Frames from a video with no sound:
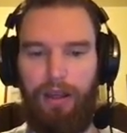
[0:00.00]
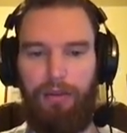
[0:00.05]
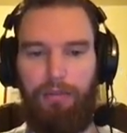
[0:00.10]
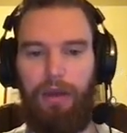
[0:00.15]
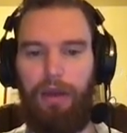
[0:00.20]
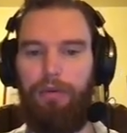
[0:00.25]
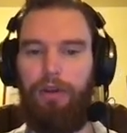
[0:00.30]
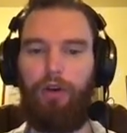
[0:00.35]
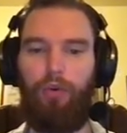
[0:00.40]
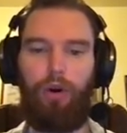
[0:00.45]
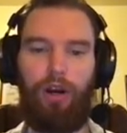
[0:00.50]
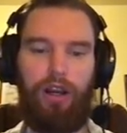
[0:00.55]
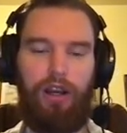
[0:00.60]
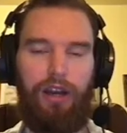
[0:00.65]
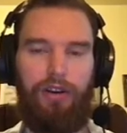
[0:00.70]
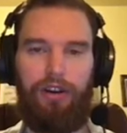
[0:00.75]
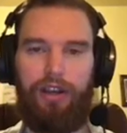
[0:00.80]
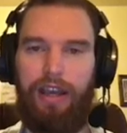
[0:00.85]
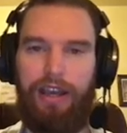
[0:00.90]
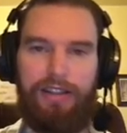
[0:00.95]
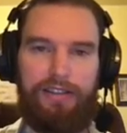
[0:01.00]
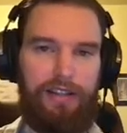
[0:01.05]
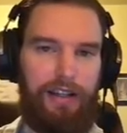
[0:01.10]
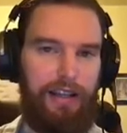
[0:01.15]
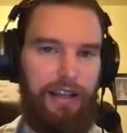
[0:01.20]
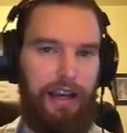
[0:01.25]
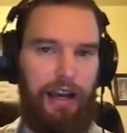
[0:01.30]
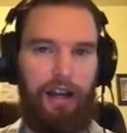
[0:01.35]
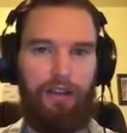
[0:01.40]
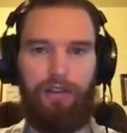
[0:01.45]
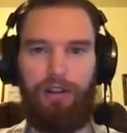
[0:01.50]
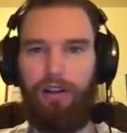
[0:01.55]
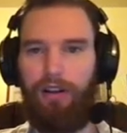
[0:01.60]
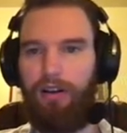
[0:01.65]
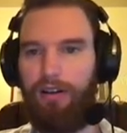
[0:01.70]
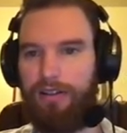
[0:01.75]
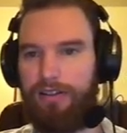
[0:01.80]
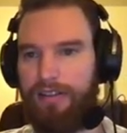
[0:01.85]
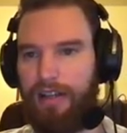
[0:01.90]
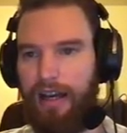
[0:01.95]
Maybe you're working on your case study kind of
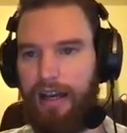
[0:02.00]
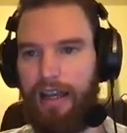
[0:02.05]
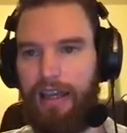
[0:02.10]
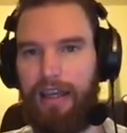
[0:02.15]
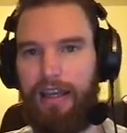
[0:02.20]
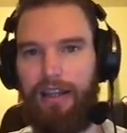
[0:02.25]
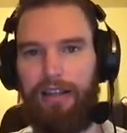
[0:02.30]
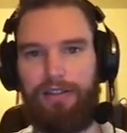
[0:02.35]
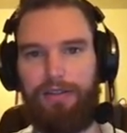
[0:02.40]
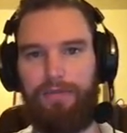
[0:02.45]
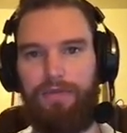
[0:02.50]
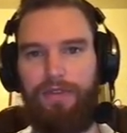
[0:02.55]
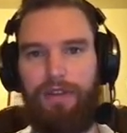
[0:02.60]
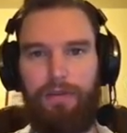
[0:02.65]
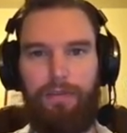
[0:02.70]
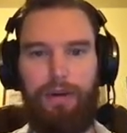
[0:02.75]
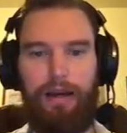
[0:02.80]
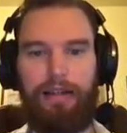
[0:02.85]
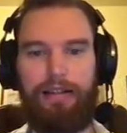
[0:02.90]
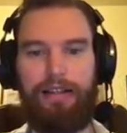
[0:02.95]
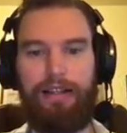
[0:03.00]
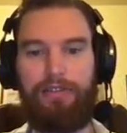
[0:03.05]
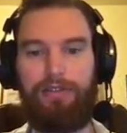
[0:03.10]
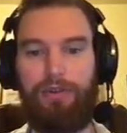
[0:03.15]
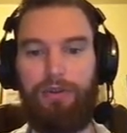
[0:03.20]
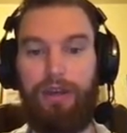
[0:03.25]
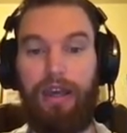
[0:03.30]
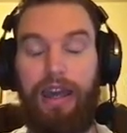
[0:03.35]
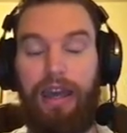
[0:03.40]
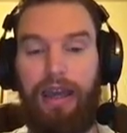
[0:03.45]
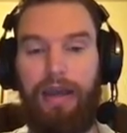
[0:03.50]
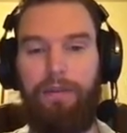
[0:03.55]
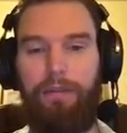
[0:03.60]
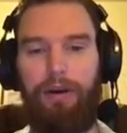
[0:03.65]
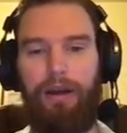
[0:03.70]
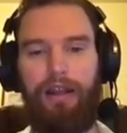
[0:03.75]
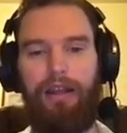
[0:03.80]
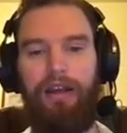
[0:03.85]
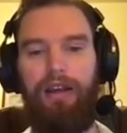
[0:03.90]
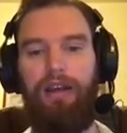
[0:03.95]
alongside getting some feedback. That's okay,
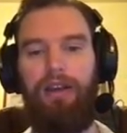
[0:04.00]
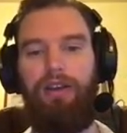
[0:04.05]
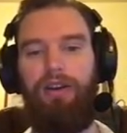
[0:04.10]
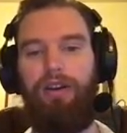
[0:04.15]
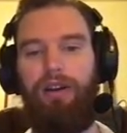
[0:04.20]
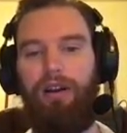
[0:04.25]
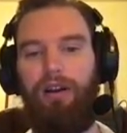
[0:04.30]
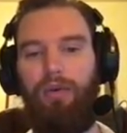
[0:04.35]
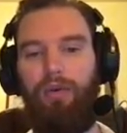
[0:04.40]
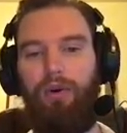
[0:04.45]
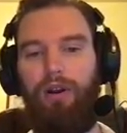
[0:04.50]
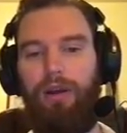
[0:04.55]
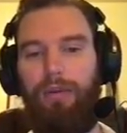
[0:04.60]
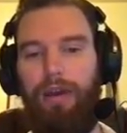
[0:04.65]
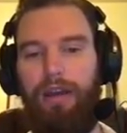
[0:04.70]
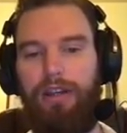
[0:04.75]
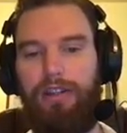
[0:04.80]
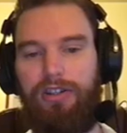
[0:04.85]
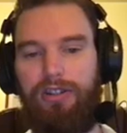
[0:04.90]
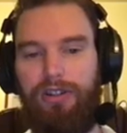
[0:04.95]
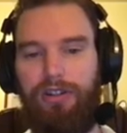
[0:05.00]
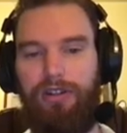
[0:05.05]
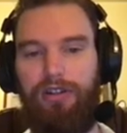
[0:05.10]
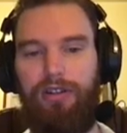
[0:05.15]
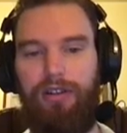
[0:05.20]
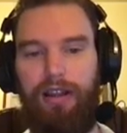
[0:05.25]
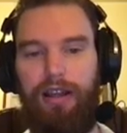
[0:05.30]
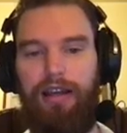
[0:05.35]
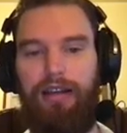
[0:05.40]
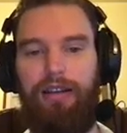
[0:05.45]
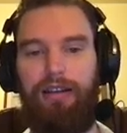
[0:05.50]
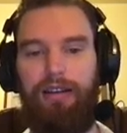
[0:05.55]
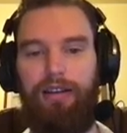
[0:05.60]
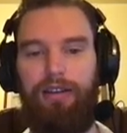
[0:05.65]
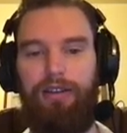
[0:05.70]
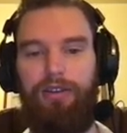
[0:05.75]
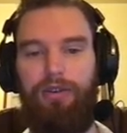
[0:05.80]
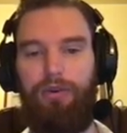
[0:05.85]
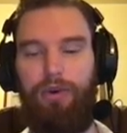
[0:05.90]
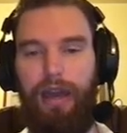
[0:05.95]
but you're going to want to make sure that
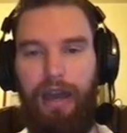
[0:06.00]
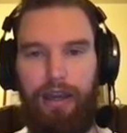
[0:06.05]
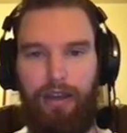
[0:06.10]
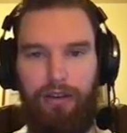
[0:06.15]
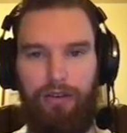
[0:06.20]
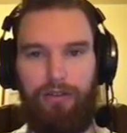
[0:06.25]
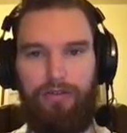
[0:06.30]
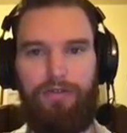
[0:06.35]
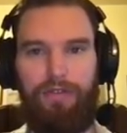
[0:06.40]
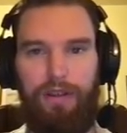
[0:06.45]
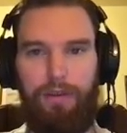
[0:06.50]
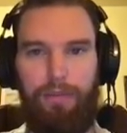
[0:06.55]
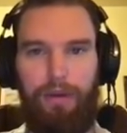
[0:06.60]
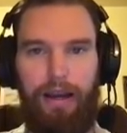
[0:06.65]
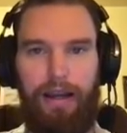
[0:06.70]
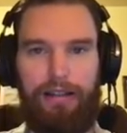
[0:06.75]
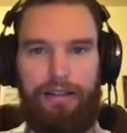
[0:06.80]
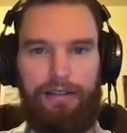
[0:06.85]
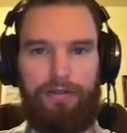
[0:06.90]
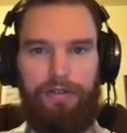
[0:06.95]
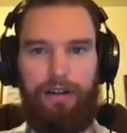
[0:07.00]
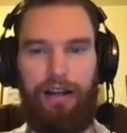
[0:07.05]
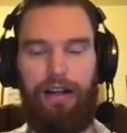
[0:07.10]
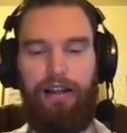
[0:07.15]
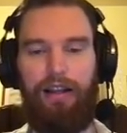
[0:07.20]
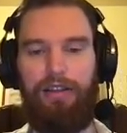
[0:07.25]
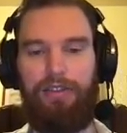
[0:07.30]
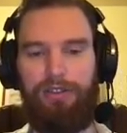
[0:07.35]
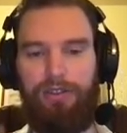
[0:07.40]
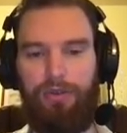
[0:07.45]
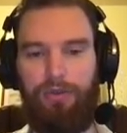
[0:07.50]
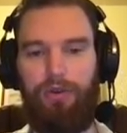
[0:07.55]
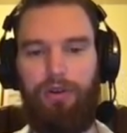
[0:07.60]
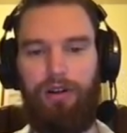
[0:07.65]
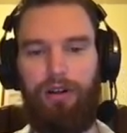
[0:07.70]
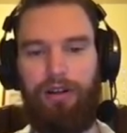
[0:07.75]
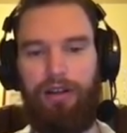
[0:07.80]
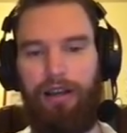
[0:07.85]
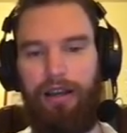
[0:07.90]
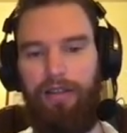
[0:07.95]
you get good feedback to finalize your
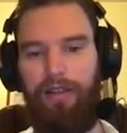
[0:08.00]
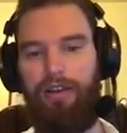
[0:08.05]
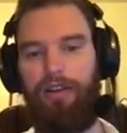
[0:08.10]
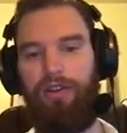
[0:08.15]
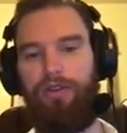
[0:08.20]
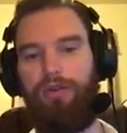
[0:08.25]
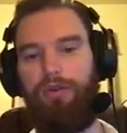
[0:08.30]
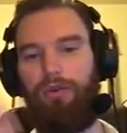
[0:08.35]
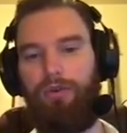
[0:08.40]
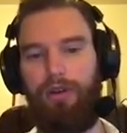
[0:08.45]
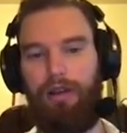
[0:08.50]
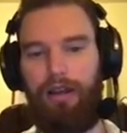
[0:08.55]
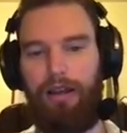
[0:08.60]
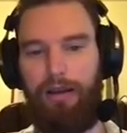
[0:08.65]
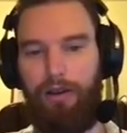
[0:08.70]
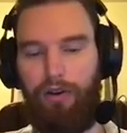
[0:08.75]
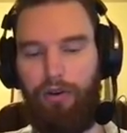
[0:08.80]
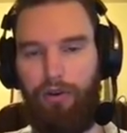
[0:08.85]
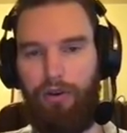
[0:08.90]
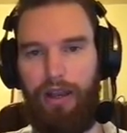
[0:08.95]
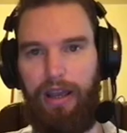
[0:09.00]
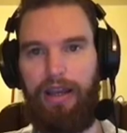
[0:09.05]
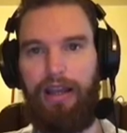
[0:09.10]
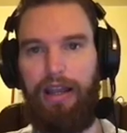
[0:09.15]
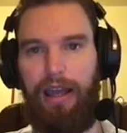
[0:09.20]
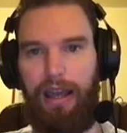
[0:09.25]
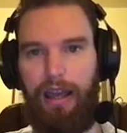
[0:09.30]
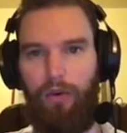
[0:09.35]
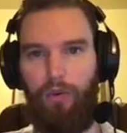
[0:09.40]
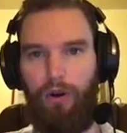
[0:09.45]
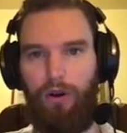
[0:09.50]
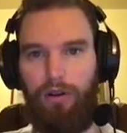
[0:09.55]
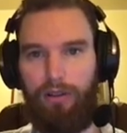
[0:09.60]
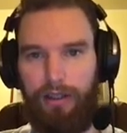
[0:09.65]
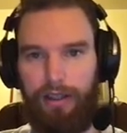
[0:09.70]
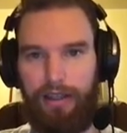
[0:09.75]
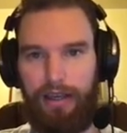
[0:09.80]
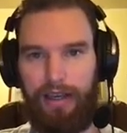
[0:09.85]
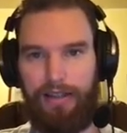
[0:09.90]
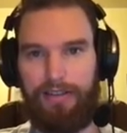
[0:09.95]
work, and then you create a
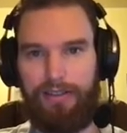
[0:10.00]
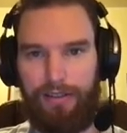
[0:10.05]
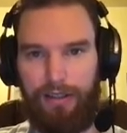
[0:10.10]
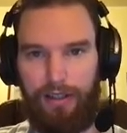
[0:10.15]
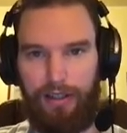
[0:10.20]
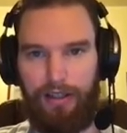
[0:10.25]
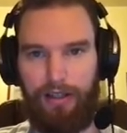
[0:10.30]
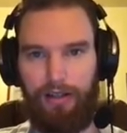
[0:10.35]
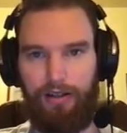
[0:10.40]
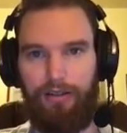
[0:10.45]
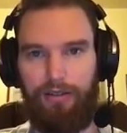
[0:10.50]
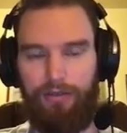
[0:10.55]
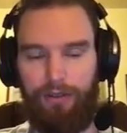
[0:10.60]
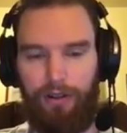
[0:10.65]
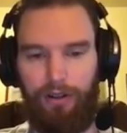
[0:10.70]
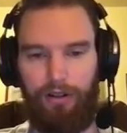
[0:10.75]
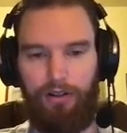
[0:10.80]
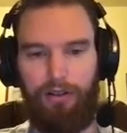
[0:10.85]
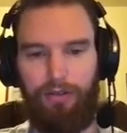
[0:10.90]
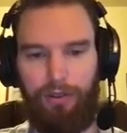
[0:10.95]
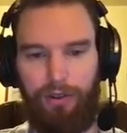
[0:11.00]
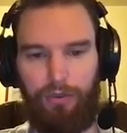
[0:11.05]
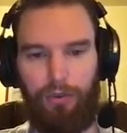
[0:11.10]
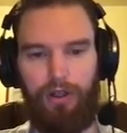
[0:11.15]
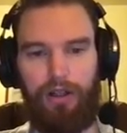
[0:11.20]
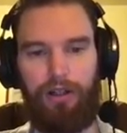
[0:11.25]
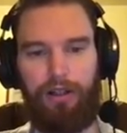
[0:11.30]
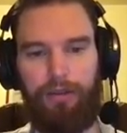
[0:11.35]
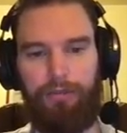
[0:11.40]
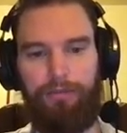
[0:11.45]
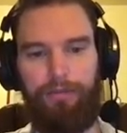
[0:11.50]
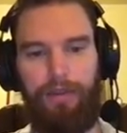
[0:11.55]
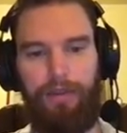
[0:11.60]
quality case study of all of your work.